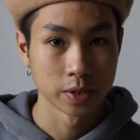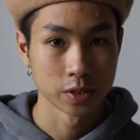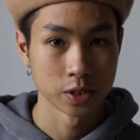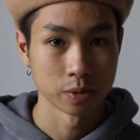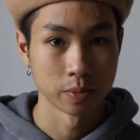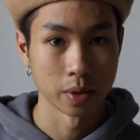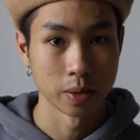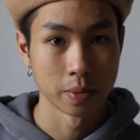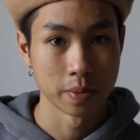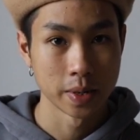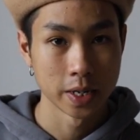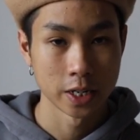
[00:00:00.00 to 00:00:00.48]
This
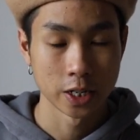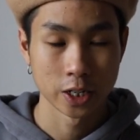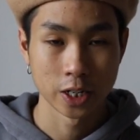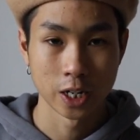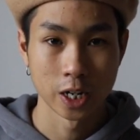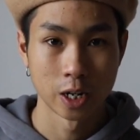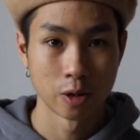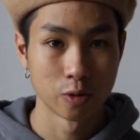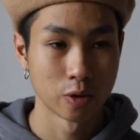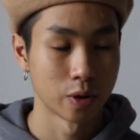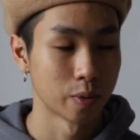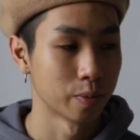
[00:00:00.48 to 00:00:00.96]
is my main
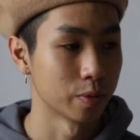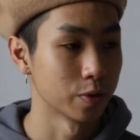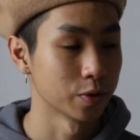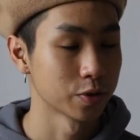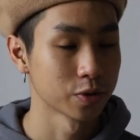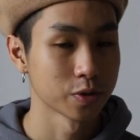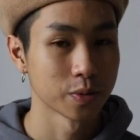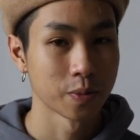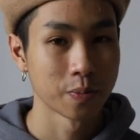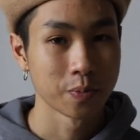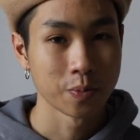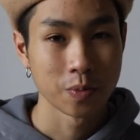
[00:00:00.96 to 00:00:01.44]
account where I
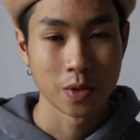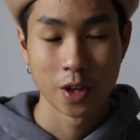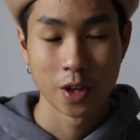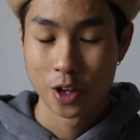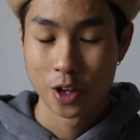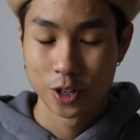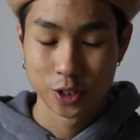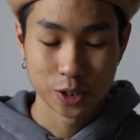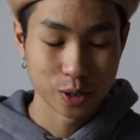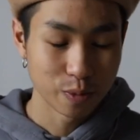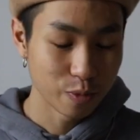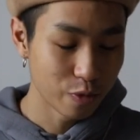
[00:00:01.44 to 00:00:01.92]
post
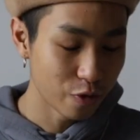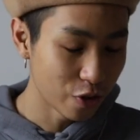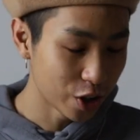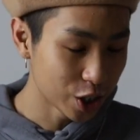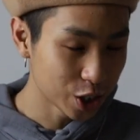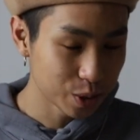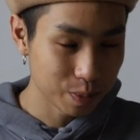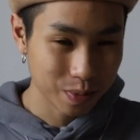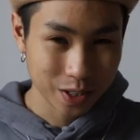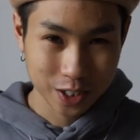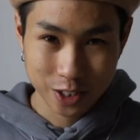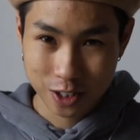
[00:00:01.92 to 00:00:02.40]
some
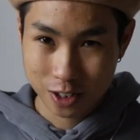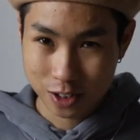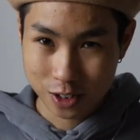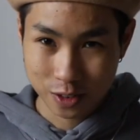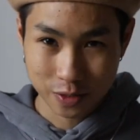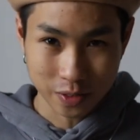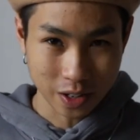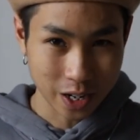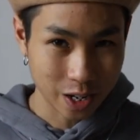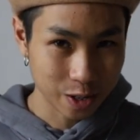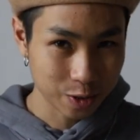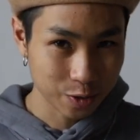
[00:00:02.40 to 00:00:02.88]
fresh pictures
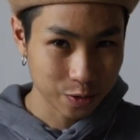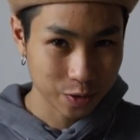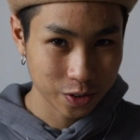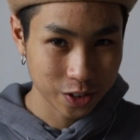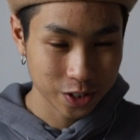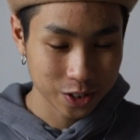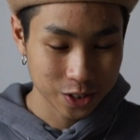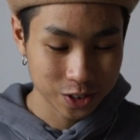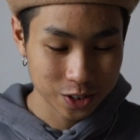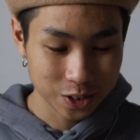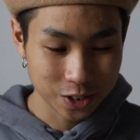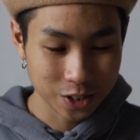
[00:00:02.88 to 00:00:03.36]
of
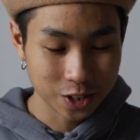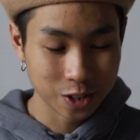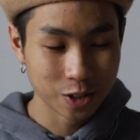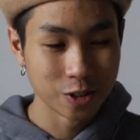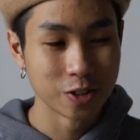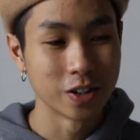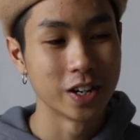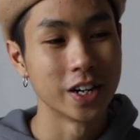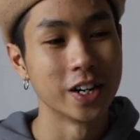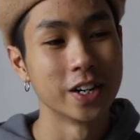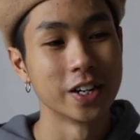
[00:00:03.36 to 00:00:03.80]
outfits, you know,